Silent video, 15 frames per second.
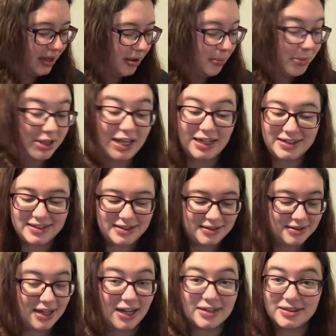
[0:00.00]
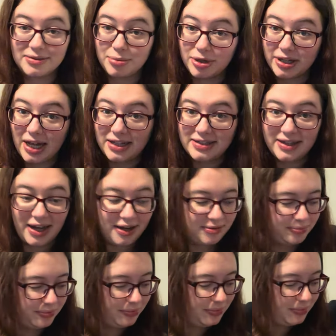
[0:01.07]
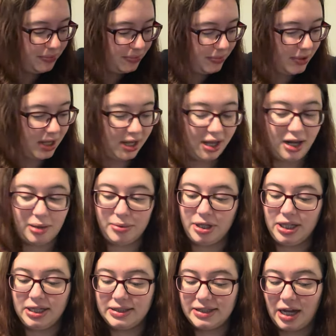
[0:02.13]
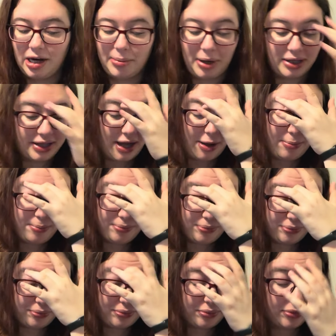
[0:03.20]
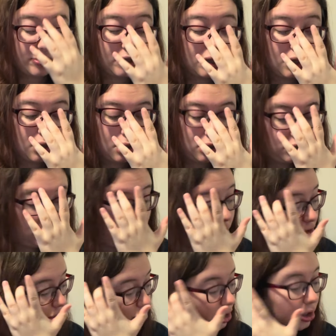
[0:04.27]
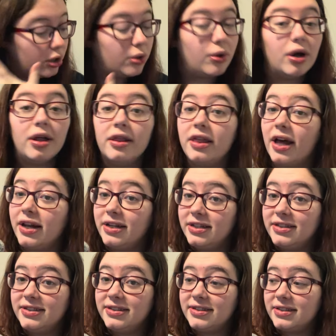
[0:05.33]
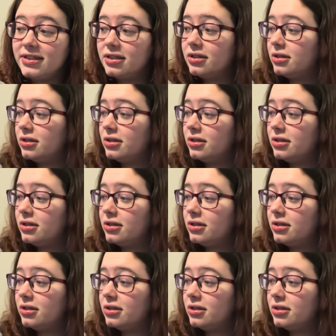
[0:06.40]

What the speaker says: But that's where that's at, and I'm really excited about that. So that is,